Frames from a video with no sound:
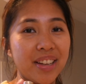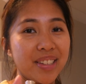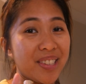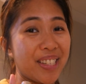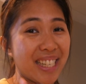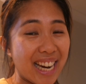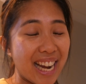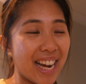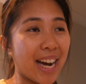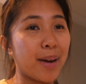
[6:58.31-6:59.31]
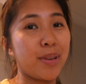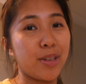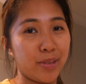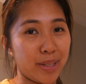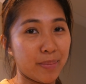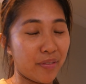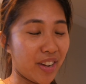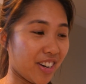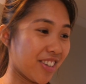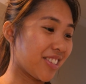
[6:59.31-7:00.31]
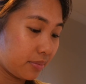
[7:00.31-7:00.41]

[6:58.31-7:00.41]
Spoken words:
So today I'll be using my fingers.